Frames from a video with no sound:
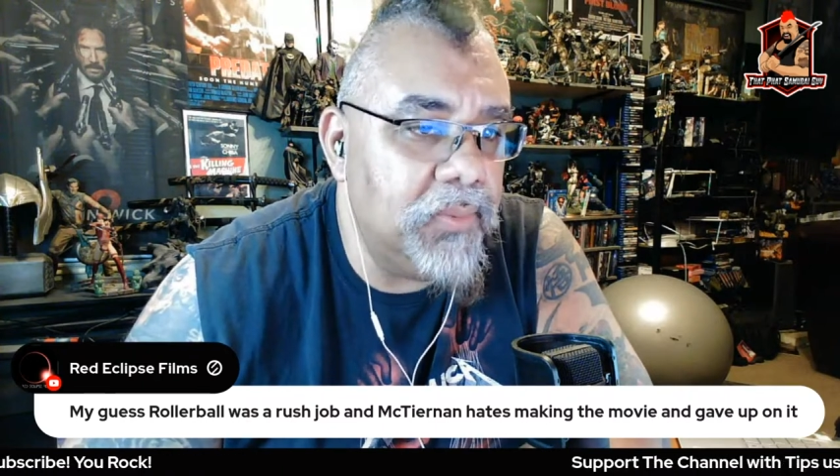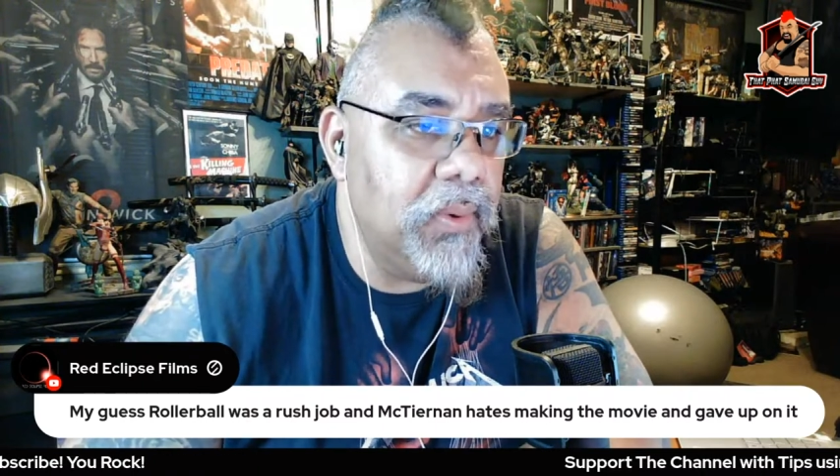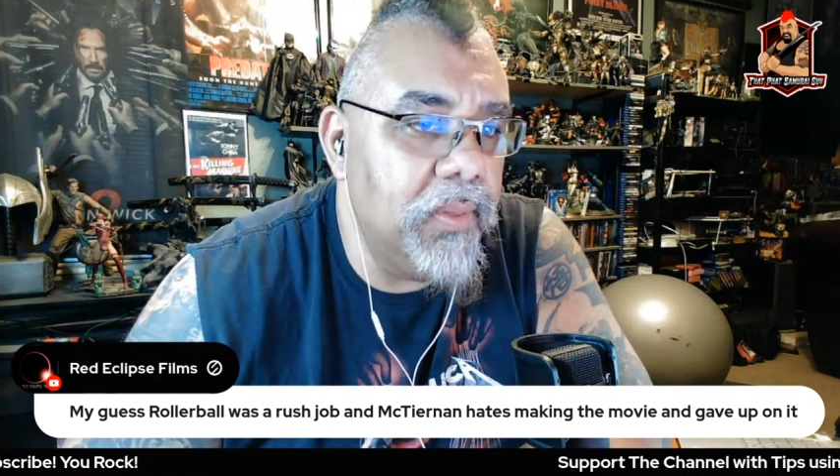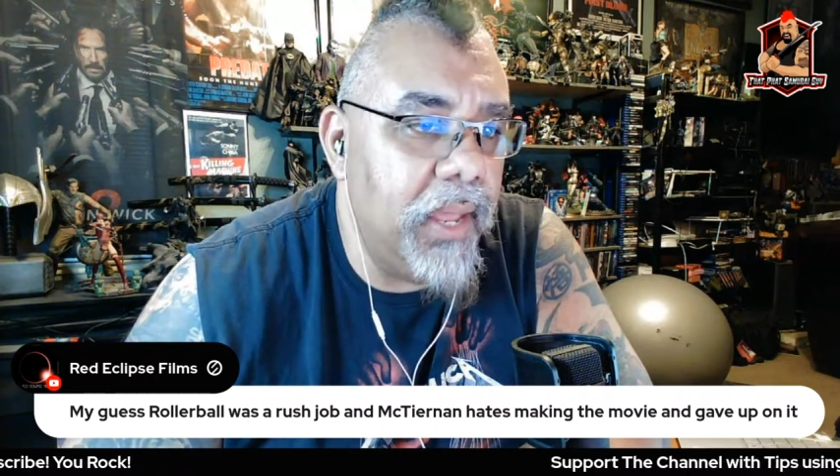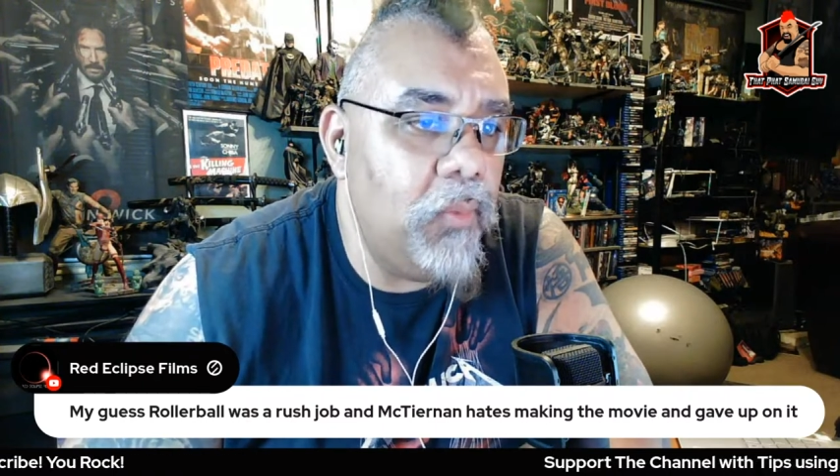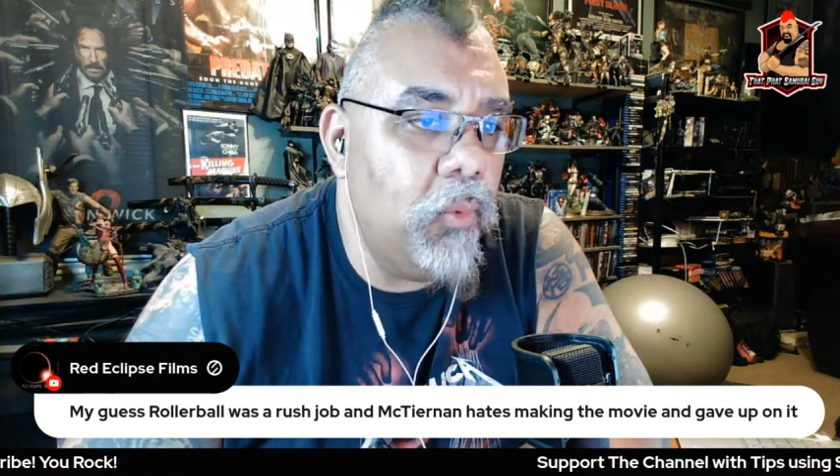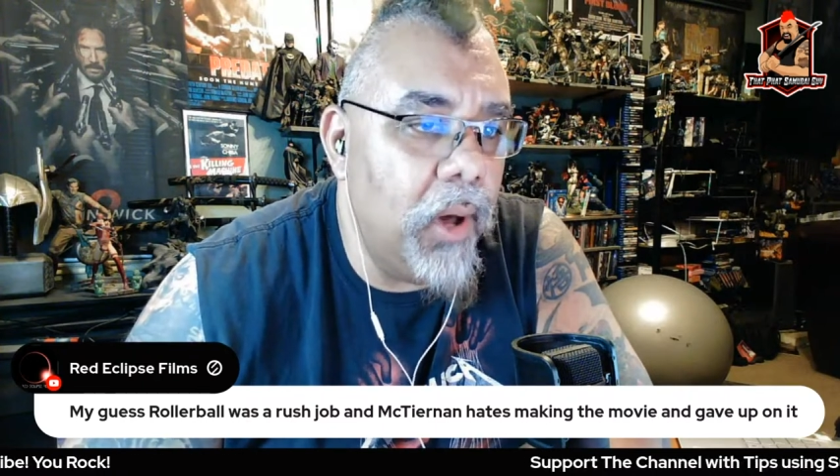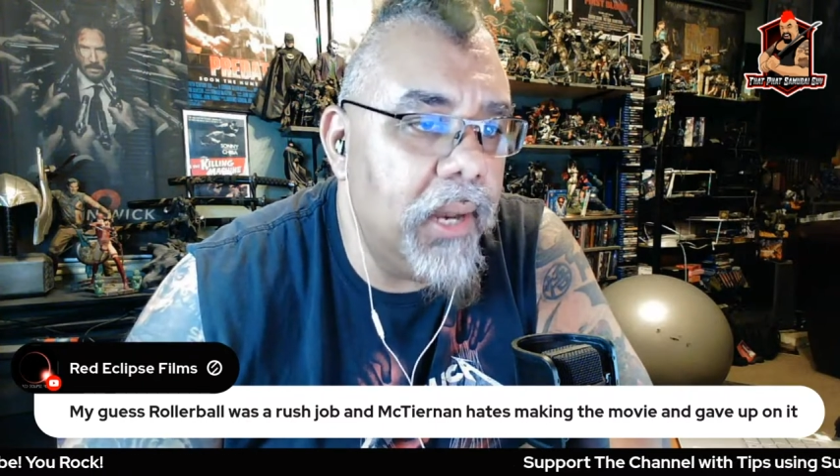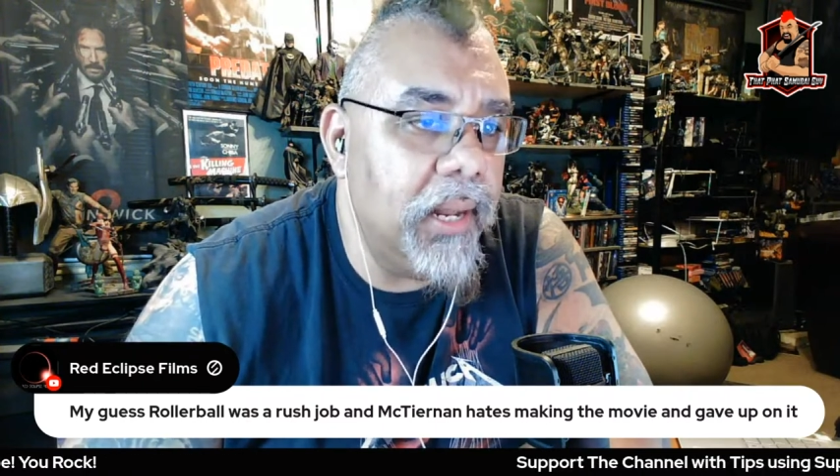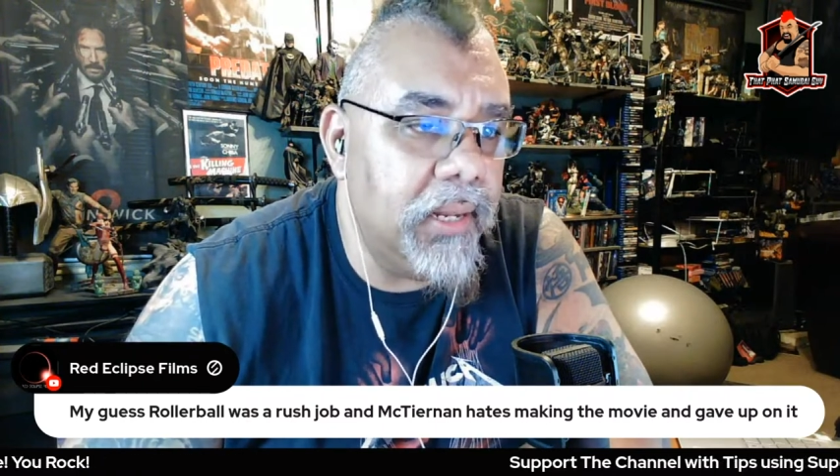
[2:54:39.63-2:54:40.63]
where they
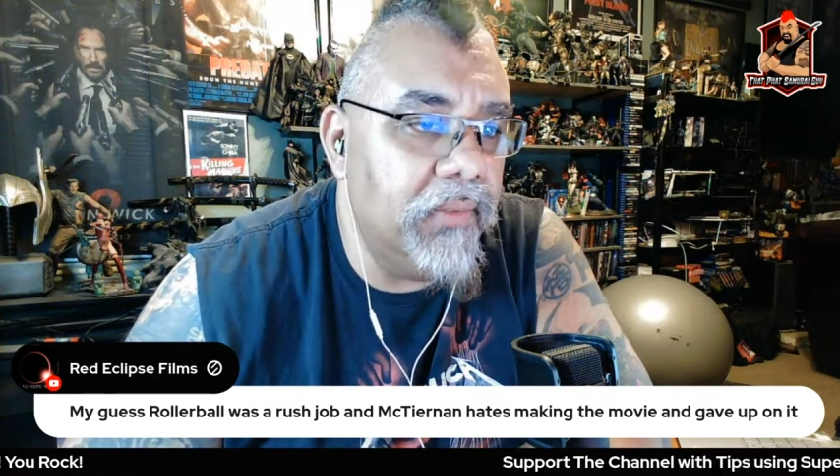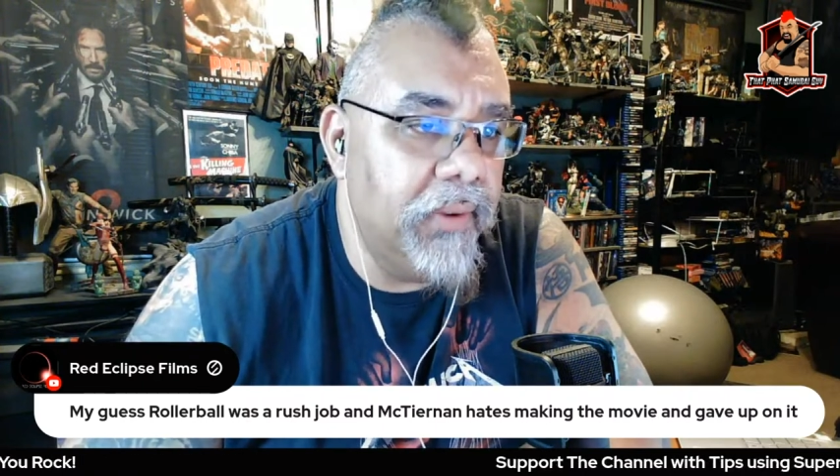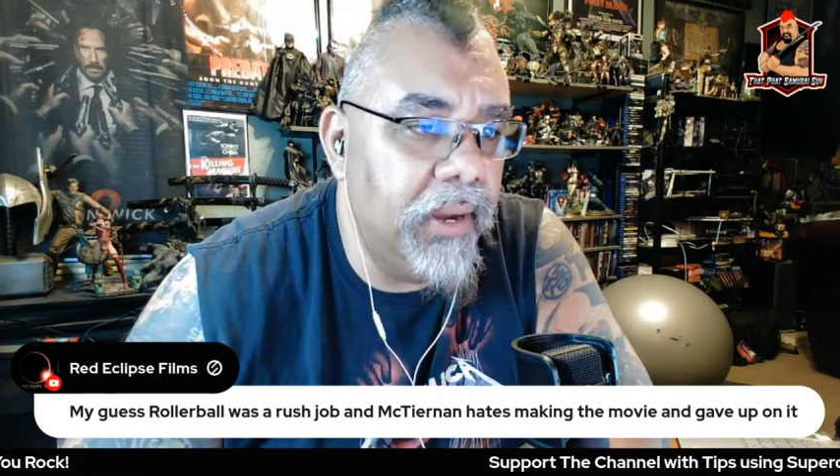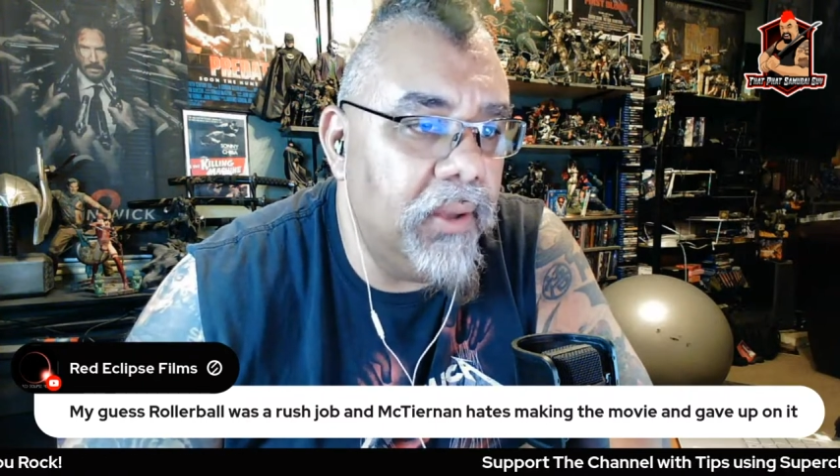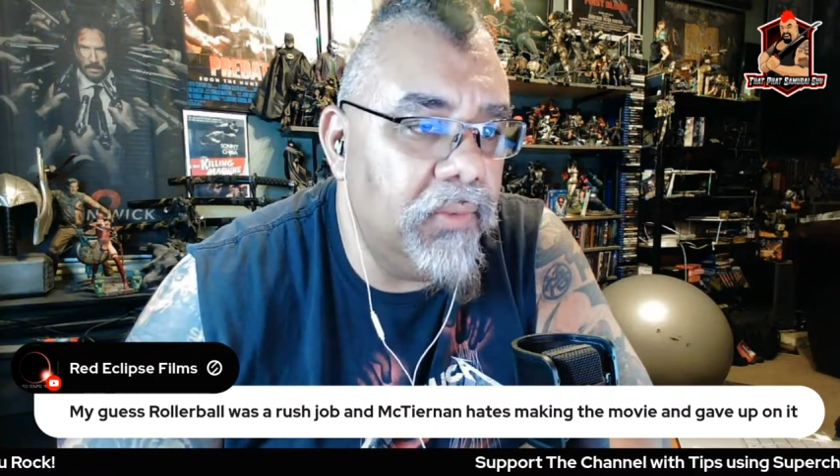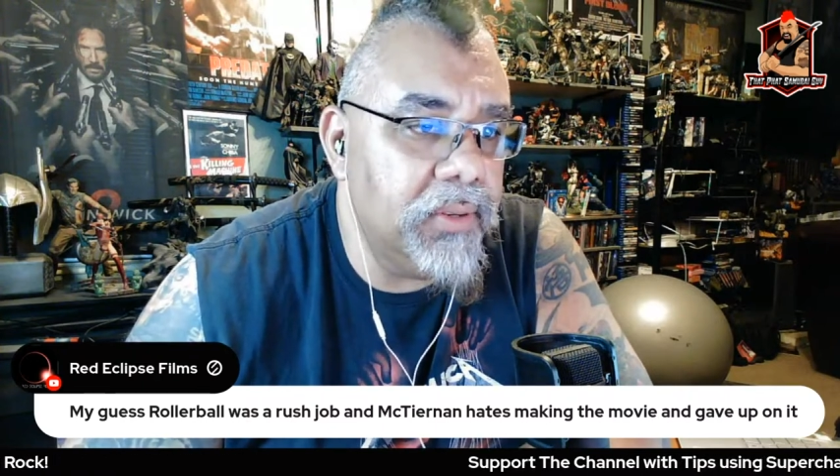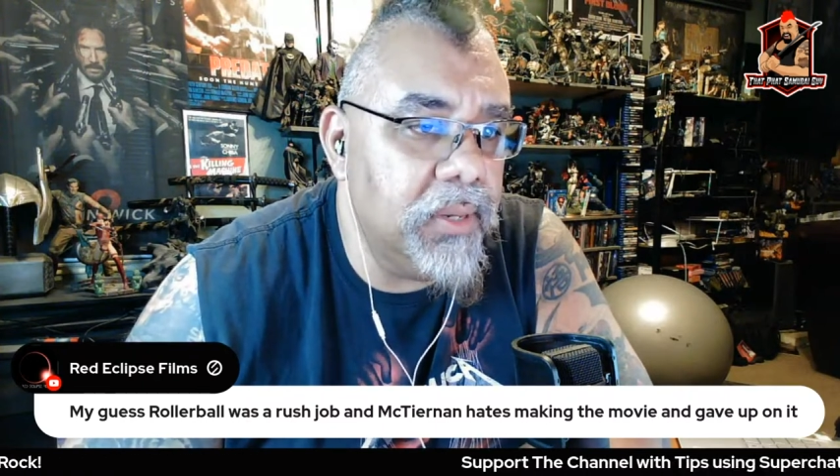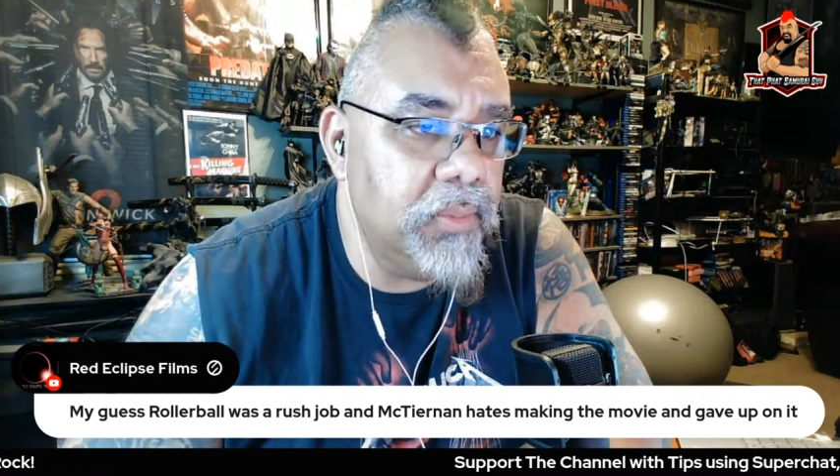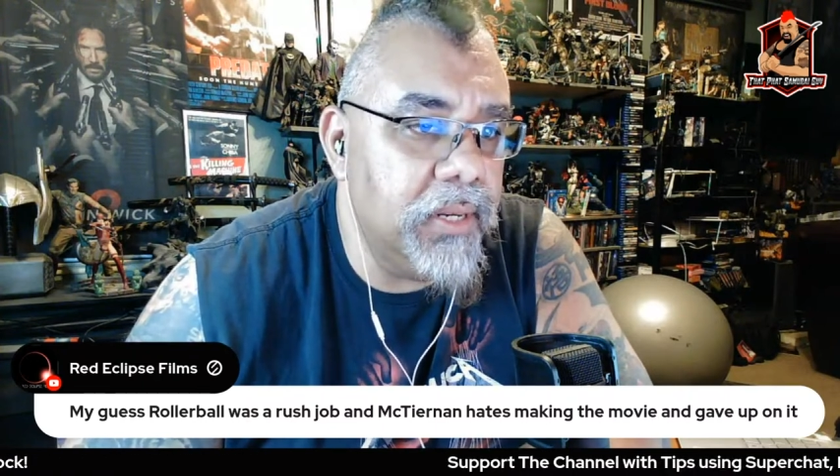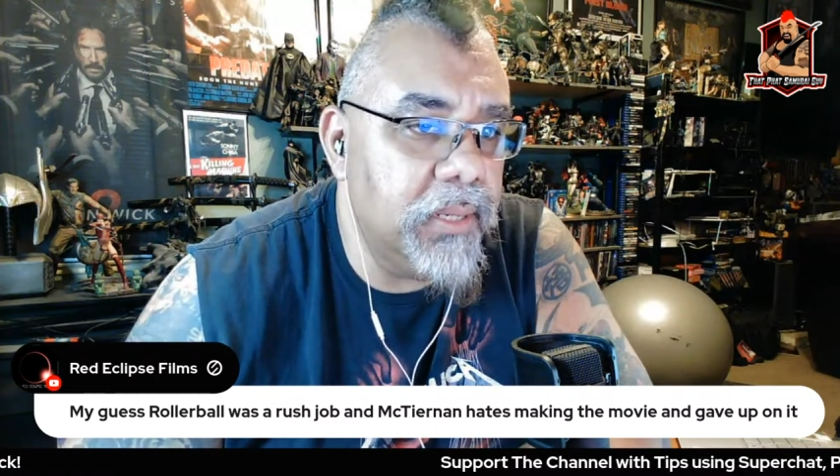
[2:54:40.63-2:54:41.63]
wanted it to fail for
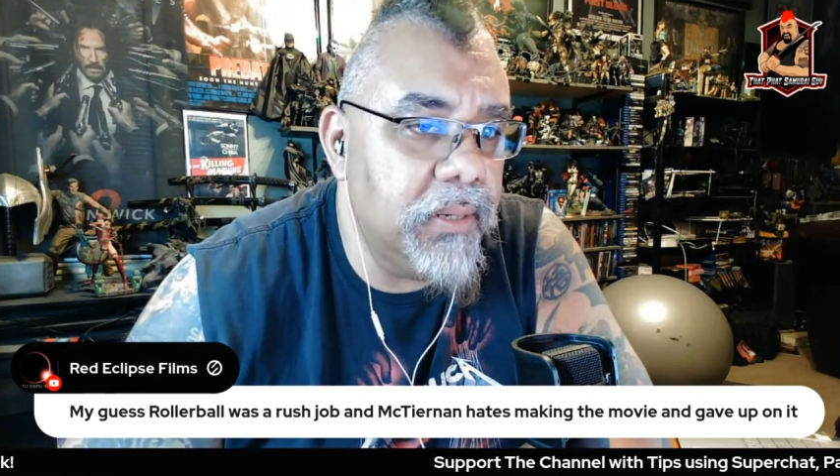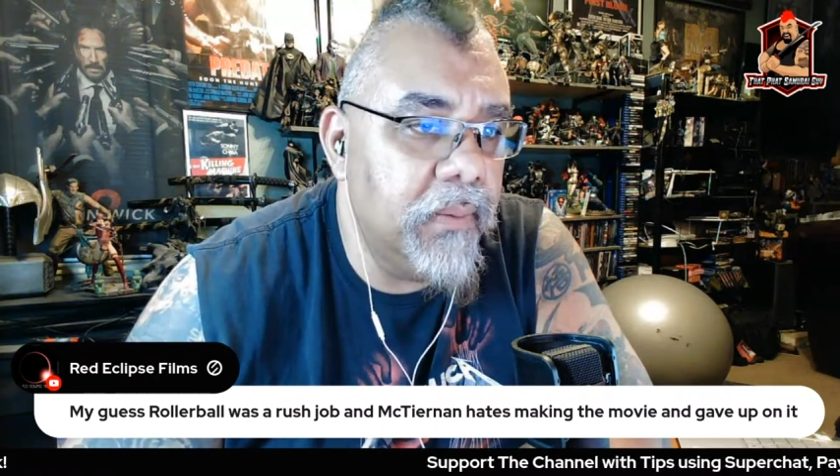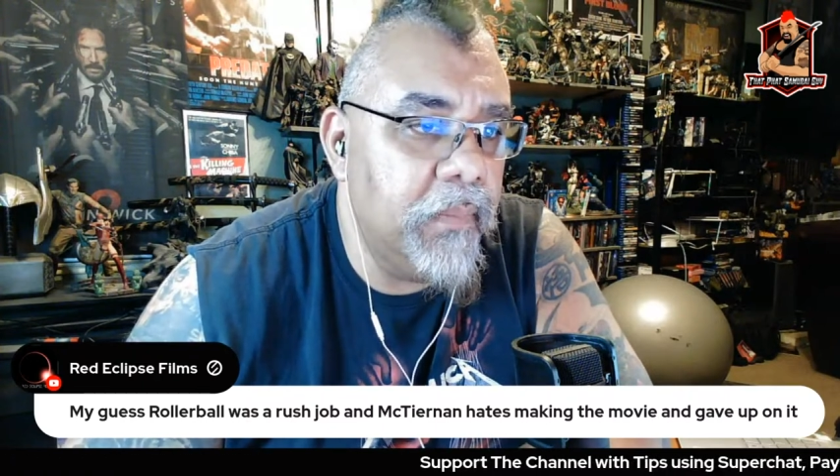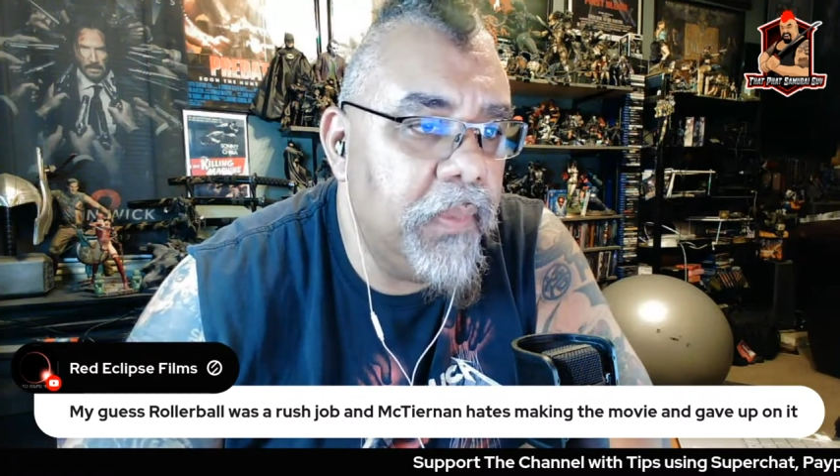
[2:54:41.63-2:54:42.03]
some reason.